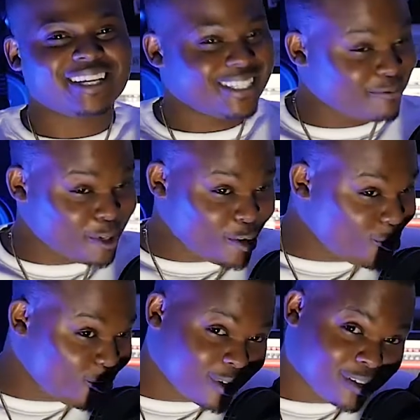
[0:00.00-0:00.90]
it's been
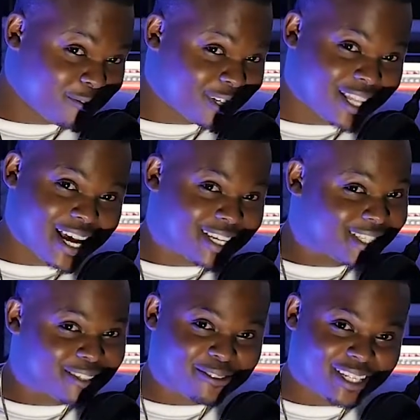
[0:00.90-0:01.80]
going for the
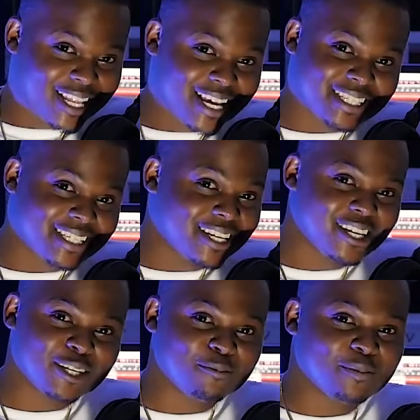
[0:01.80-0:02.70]
last for the last
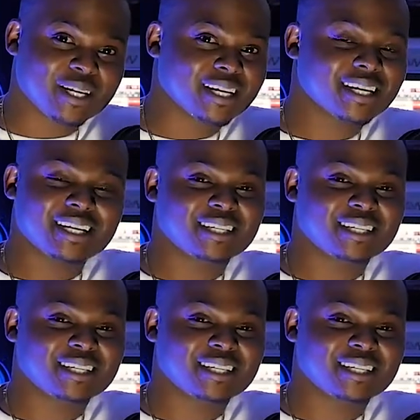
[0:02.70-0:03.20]
year and a bit.